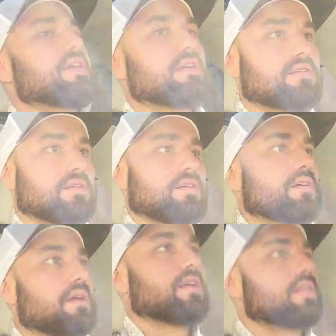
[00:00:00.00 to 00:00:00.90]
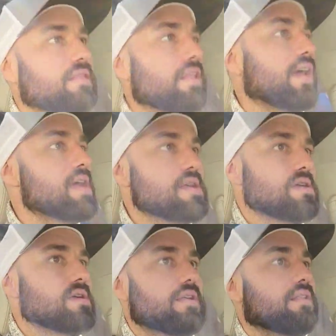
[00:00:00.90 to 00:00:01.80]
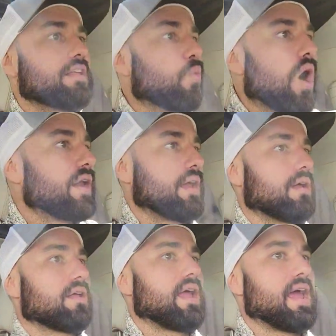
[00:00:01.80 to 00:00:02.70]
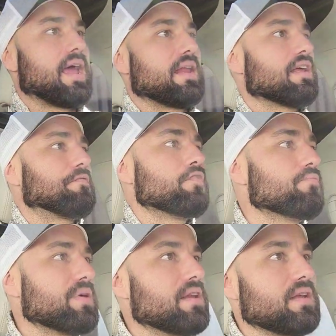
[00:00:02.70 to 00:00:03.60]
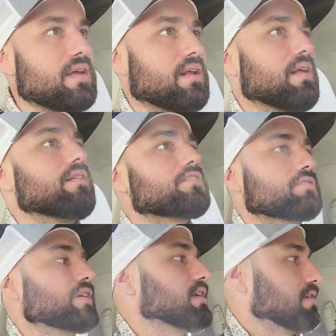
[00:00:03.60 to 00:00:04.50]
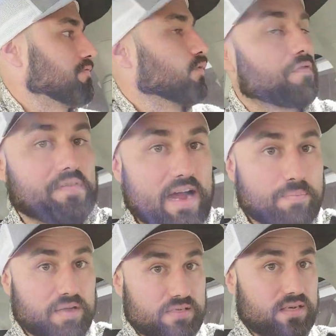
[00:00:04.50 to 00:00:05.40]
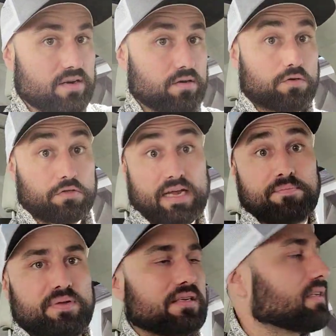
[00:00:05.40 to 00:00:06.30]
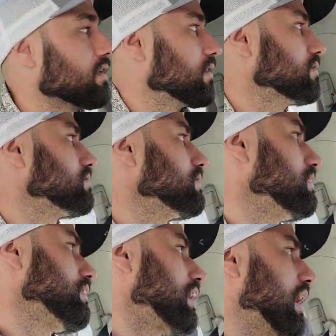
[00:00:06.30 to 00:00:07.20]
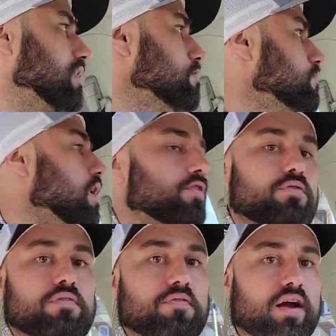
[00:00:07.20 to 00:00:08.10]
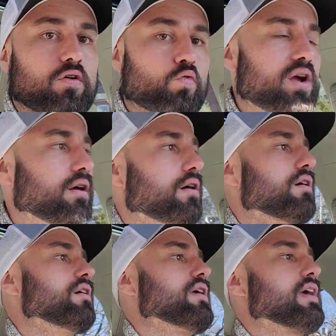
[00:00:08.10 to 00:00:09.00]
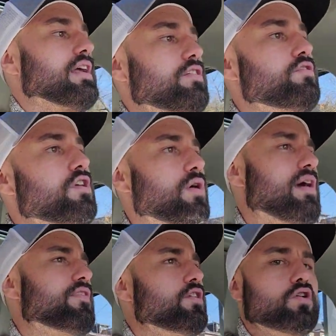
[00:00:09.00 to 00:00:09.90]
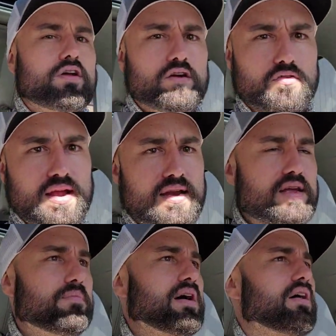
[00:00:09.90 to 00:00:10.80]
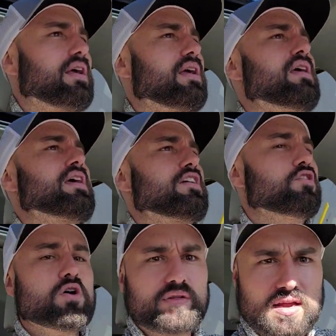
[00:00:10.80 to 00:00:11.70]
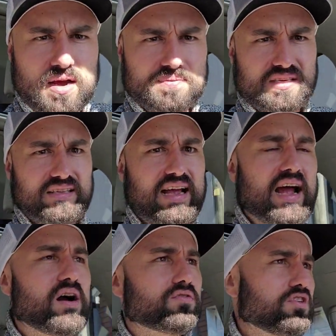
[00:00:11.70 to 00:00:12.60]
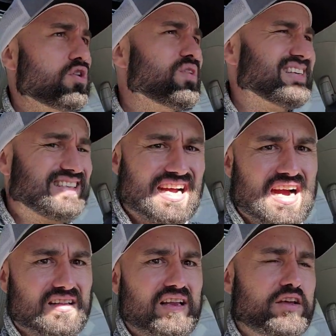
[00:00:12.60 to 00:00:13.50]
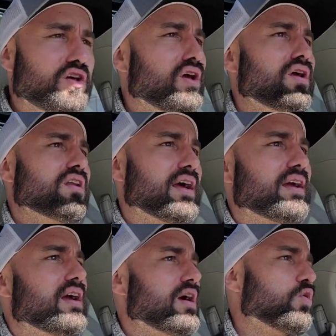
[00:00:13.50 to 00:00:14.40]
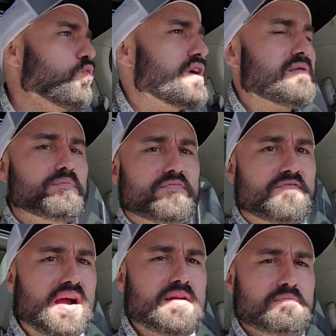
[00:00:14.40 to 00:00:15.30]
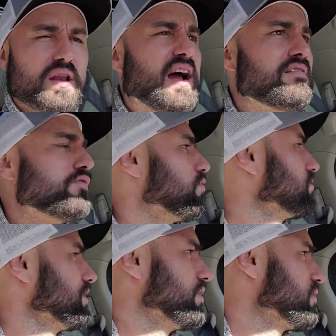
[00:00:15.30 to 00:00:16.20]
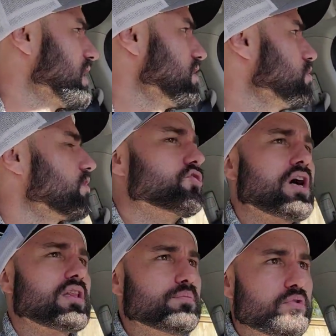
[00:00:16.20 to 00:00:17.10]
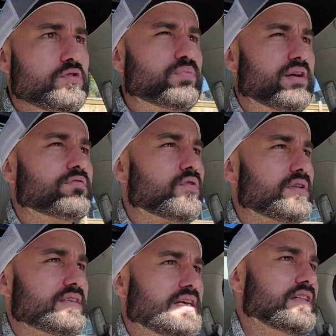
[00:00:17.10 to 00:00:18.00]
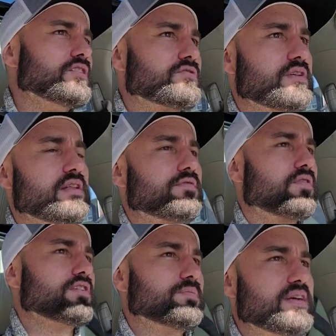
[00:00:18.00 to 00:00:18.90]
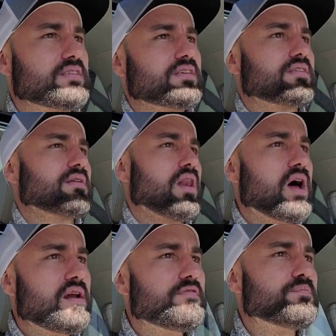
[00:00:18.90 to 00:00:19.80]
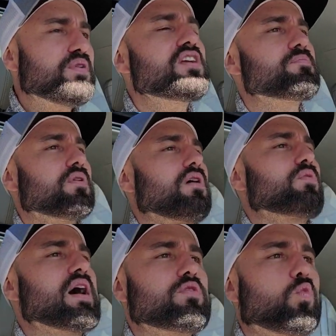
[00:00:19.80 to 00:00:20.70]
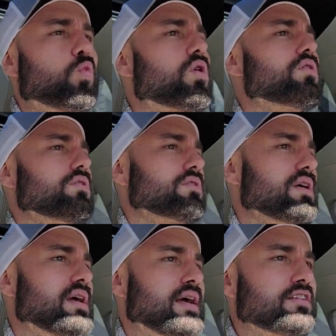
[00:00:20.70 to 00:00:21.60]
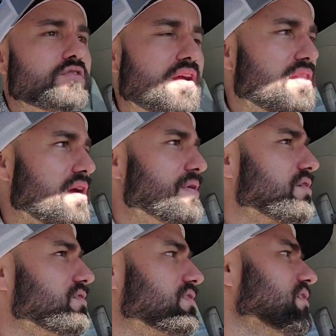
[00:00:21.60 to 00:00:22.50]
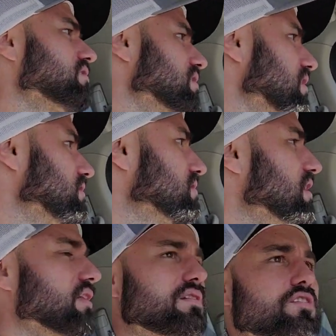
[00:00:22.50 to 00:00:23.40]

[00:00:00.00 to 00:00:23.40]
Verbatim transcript: mean, they they want it. And if you've been in an industry for five plus years or ten plus years, and you've gone through the fucking ringer, and you know every nook and cranny about it, you know the ups and downs, you know exactly, like, like we can fucking blindfold you, and you can draw the blueprint for this industry and for this business. A lot of people around the world, and this is a great thing about consulting, it's not